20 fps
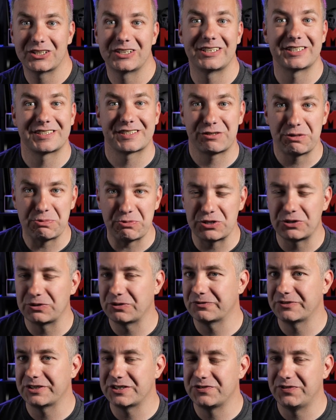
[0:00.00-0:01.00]
the description
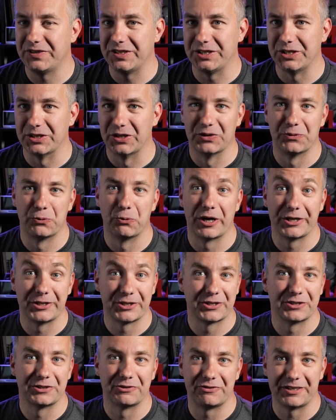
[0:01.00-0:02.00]
of this video where you're
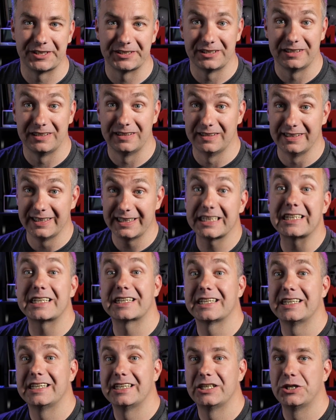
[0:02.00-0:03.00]
gonna find a
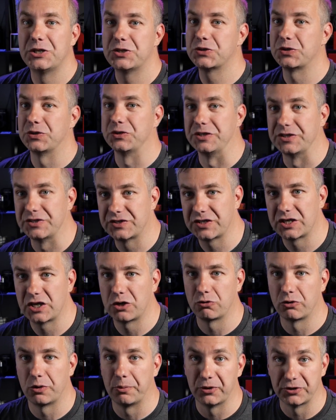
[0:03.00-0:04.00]
link to this
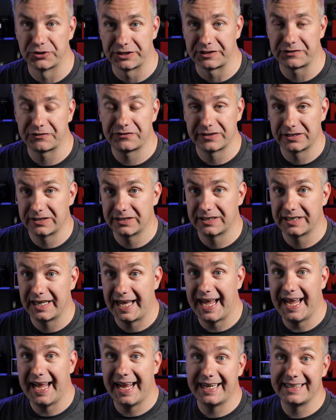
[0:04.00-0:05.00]
robotic fella
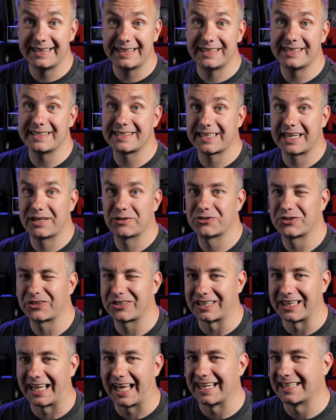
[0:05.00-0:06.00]
and the discounts you
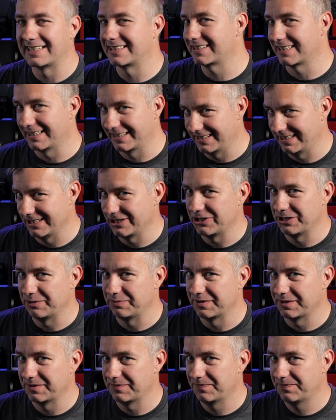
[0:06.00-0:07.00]
can get slightly
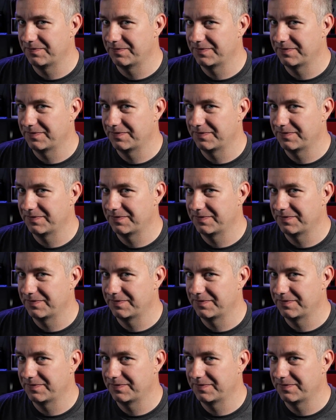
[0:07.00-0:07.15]
cheaper.